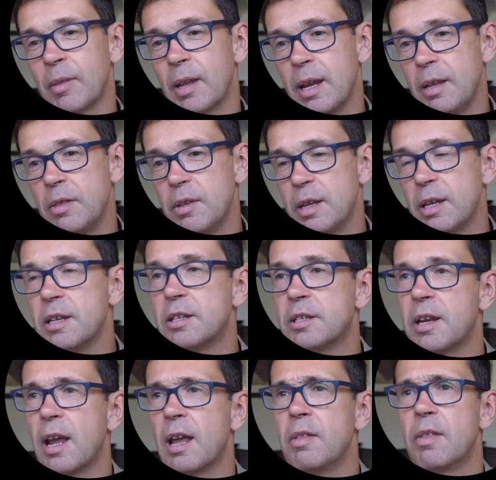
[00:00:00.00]
in the east
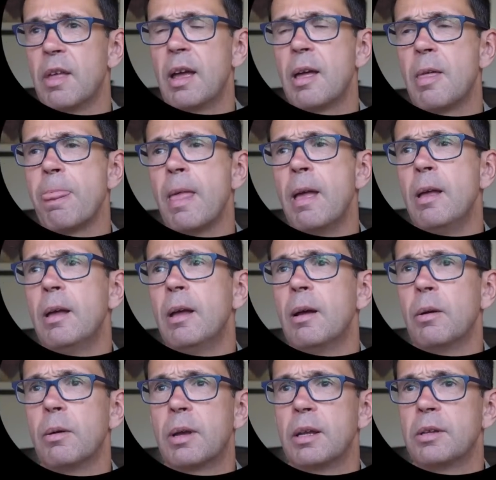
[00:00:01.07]
hand there.
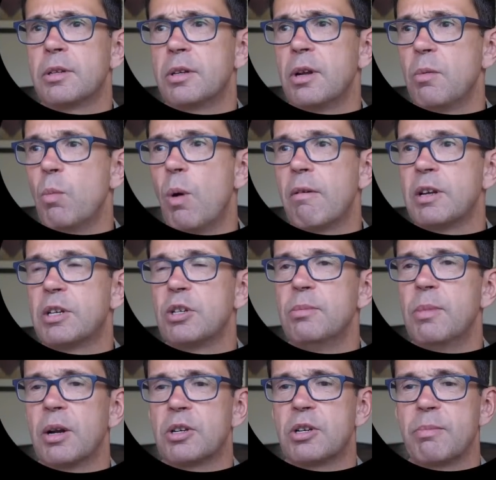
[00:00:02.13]
Okay, so don't worry too
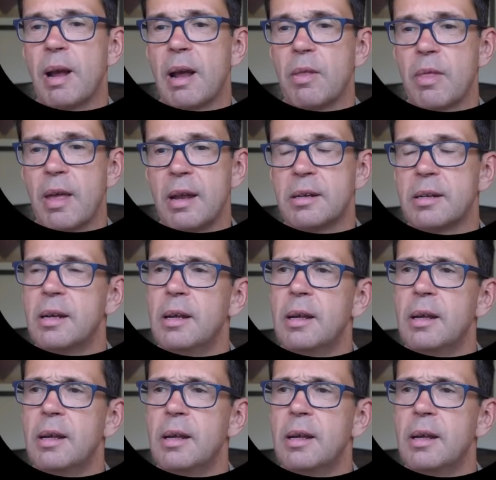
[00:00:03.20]
much about that.